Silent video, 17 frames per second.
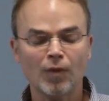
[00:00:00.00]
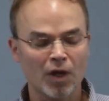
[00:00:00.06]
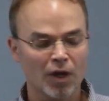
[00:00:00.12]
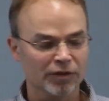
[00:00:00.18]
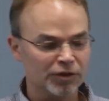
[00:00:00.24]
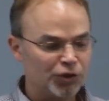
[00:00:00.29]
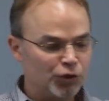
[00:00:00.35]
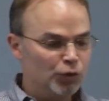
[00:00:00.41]

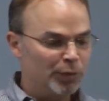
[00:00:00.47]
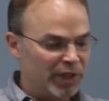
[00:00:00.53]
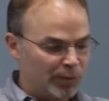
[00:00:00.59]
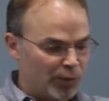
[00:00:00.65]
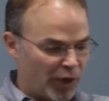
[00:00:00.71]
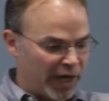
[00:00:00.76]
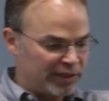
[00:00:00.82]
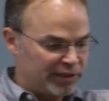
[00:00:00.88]
Right, the two
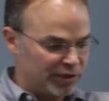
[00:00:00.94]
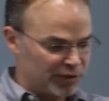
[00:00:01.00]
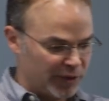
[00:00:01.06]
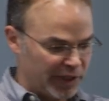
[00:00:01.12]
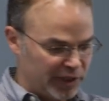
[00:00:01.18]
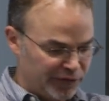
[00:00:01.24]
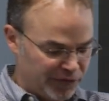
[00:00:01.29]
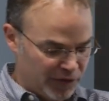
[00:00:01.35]
big branches,
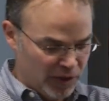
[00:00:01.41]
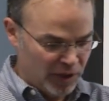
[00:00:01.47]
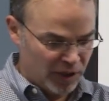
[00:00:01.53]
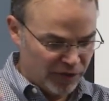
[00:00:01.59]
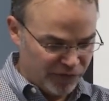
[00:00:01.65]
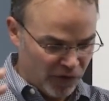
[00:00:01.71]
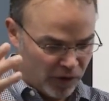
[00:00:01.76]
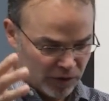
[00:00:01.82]
right? If,
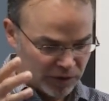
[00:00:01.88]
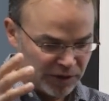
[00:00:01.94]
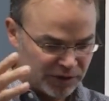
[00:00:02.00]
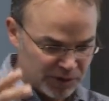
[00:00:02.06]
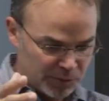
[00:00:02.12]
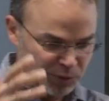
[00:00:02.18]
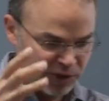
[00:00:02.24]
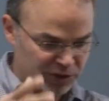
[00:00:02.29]
if all our
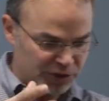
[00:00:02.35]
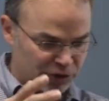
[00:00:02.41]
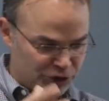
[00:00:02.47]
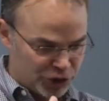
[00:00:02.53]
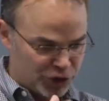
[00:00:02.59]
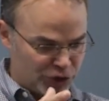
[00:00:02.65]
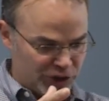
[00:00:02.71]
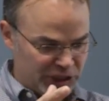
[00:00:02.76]
disciplines are
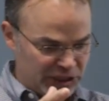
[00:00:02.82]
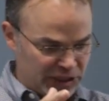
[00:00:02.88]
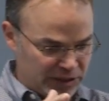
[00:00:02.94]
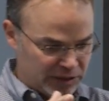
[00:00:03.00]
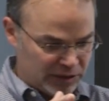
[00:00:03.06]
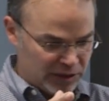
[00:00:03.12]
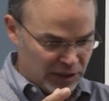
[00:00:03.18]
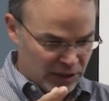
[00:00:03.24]

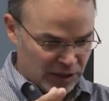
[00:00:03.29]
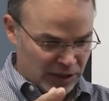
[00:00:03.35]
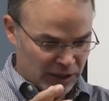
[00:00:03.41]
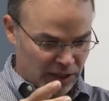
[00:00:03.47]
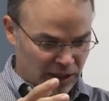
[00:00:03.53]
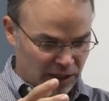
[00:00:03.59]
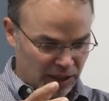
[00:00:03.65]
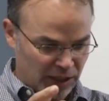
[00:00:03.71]
trees,
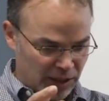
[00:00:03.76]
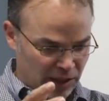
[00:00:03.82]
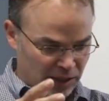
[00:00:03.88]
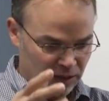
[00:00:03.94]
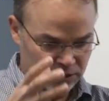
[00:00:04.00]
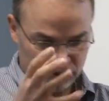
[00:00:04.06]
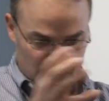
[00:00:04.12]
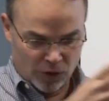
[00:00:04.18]

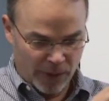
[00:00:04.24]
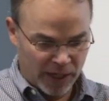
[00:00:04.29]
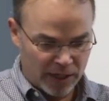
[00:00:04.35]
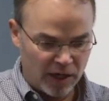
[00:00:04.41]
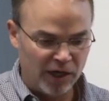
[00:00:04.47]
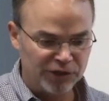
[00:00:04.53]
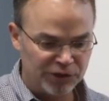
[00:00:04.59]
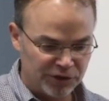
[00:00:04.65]
uh, you go
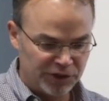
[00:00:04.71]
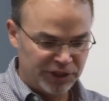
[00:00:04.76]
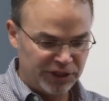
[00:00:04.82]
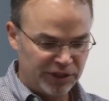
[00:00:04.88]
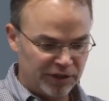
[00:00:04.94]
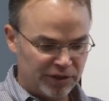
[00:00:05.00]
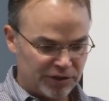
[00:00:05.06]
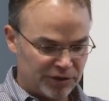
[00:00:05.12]
back 100
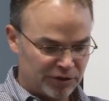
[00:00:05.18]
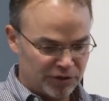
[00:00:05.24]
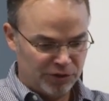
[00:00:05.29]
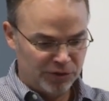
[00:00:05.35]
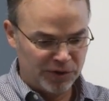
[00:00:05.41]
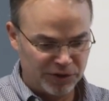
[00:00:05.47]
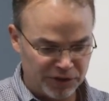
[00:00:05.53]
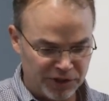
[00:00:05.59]
years or
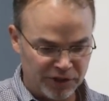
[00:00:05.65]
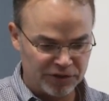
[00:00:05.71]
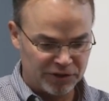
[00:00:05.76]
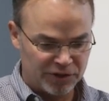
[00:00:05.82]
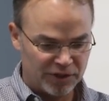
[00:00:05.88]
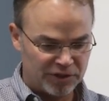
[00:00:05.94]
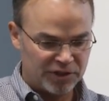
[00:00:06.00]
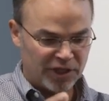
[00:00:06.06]
200 years
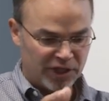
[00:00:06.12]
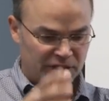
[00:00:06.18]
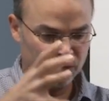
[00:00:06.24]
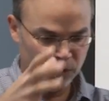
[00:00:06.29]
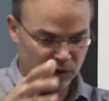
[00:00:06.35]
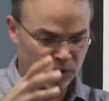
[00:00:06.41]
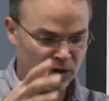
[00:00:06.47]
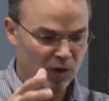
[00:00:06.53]
in our study,
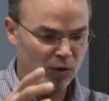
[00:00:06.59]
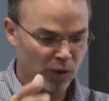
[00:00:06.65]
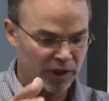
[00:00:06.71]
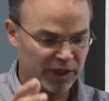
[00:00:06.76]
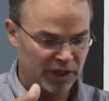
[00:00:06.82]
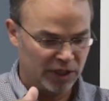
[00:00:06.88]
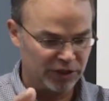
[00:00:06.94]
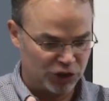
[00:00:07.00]
we were all
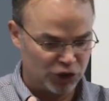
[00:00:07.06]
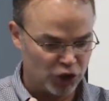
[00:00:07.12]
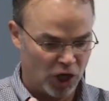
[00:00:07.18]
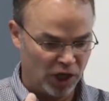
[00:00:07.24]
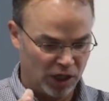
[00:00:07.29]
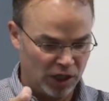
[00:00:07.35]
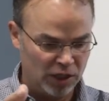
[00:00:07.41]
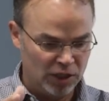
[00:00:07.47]
working on the
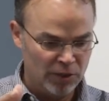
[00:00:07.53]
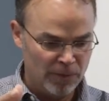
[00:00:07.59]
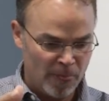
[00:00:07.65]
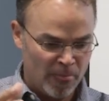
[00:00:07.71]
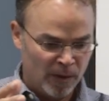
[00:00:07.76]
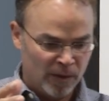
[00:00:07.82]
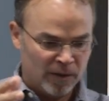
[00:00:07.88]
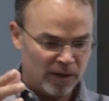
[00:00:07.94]
trunk.
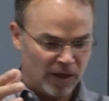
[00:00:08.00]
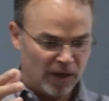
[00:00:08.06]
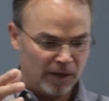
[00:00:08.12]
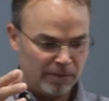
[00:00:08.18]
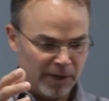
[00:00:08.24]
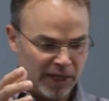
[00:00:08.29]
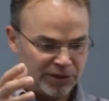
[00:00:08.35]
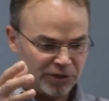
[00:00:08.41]

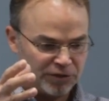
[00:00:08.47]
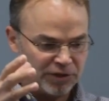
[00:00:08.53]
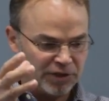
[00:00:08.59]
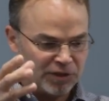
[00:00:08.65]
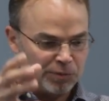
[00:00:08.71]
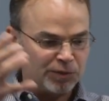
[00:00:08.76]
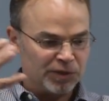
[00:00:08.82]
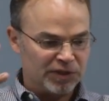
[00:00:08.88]
Um, as our
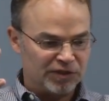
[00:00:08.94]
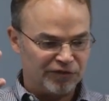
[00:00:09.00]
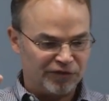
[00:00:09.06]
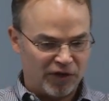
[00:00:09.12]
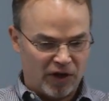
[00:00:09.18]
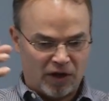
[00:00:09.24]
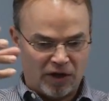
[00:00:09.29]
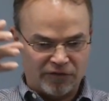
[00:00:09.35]
disciplines
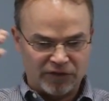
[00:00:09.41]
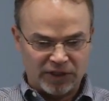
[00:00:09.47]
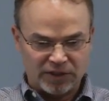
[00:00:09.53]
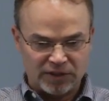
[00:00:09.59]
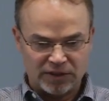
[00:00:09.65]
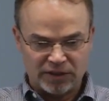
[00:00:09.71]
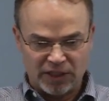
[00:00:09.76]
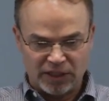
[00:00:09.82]
evolve and
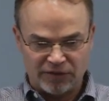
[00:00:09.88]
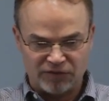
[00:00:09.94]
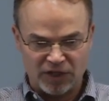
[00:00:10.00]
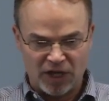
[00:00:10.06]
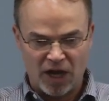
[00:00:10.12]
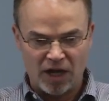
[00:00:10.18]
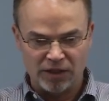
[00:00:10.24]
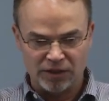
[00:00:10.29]
as the state of
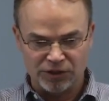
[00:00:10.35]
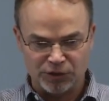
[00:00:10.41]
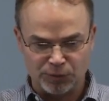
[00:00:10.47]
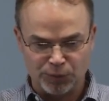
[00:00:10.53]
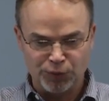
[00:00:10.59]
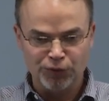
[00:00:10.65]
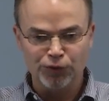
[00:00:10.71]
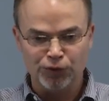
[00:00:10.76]
knowledge
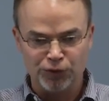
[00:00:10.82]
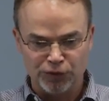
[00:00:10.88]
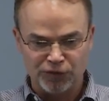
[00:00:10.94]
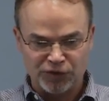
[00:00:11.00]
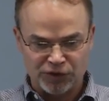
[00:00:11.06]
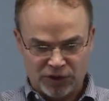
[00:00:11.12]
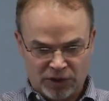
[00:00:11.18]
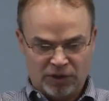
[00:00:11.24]

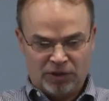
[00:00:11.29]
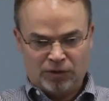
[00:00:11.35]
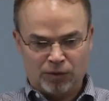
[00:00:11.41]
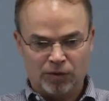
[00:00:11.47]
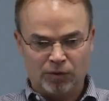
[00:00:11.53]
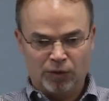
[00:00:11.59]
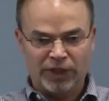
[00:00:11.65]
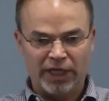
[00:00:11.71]
improves,
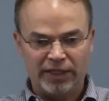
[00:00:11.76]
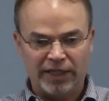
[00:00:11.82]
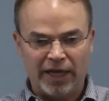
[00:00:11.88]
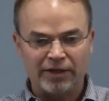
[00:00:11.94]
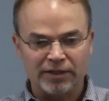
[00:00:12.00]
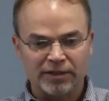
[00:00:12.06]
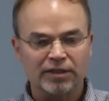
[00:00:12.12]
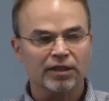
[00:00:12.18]
we're, we're getting
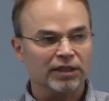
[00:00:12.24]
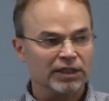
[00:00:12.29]
out into